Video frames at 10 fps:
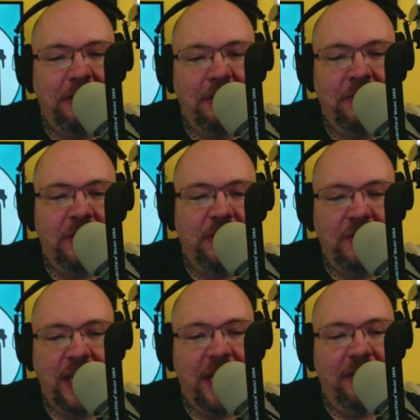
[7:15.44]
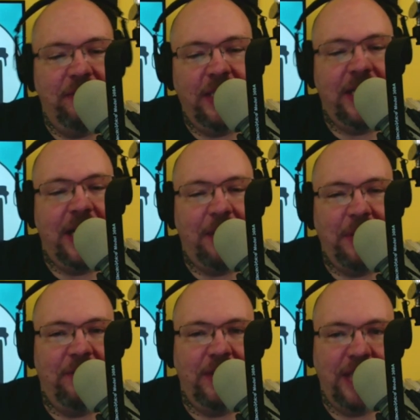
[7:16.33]
you you say it read
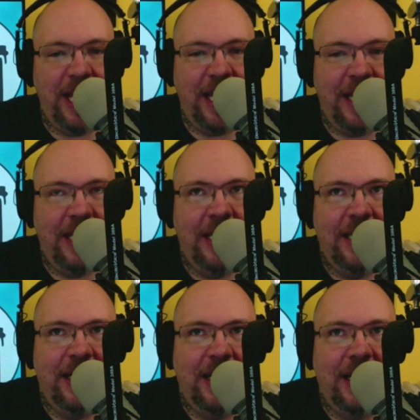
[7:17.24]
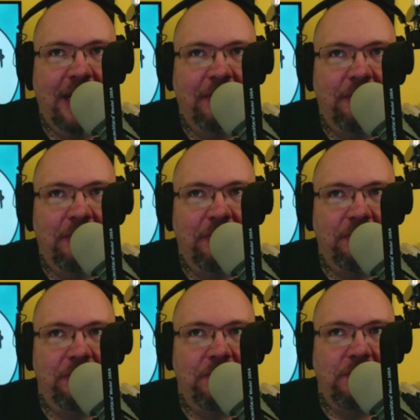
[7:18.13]
copy every day. Uh,
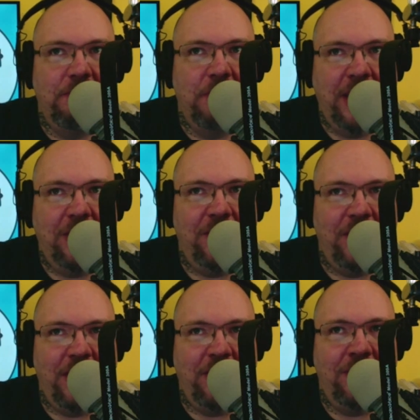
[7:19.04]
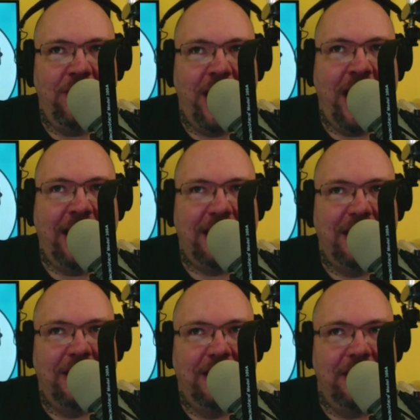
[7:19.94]
make sure that you're not
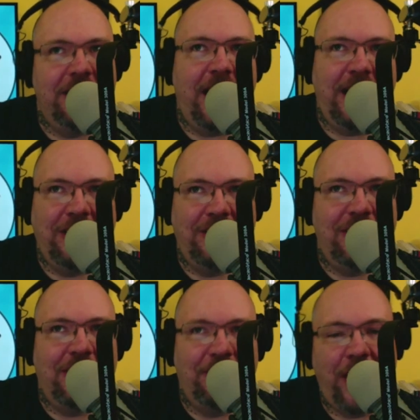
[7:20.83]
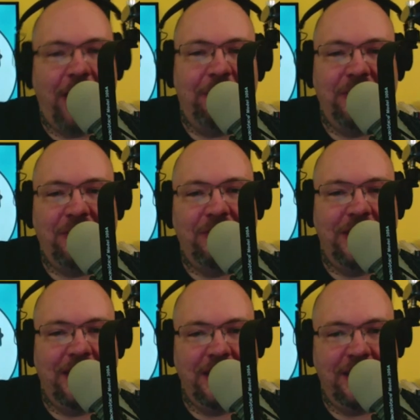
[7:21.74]
denying yourself the
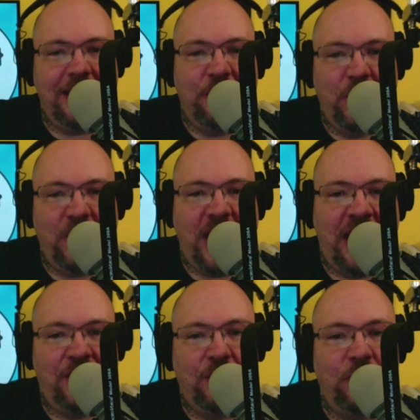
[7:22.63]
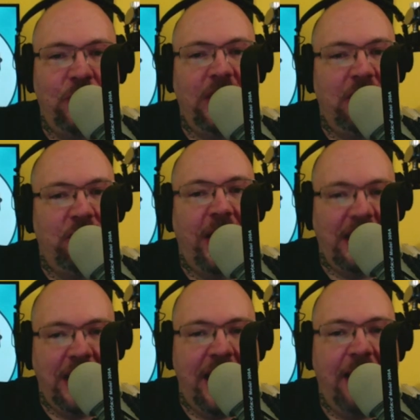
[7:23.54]
opportunity to see which ads are working
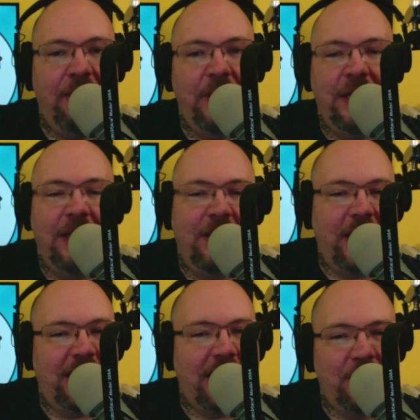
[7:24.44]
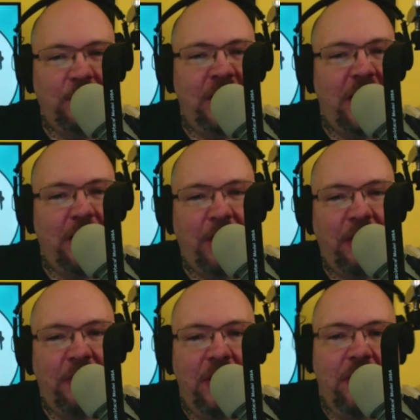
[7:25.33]
right now. A lot of times we talk
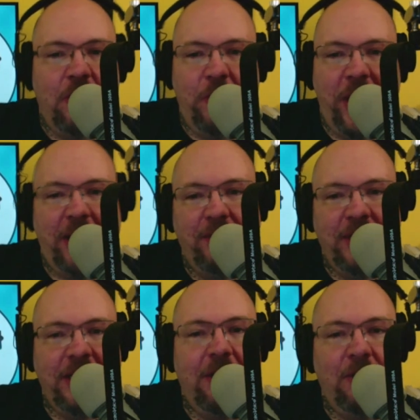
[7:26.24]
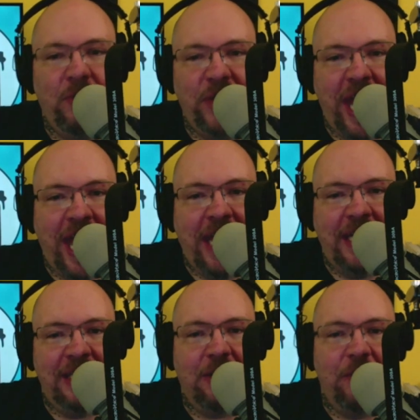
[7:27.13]
about go back and read the old
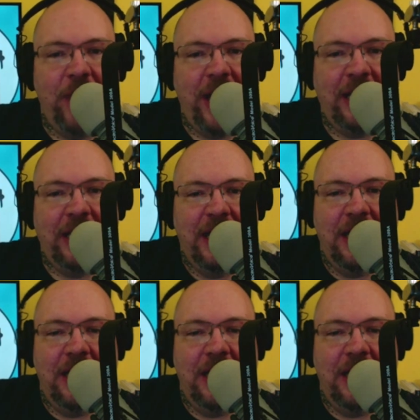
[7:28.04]
ads, go back,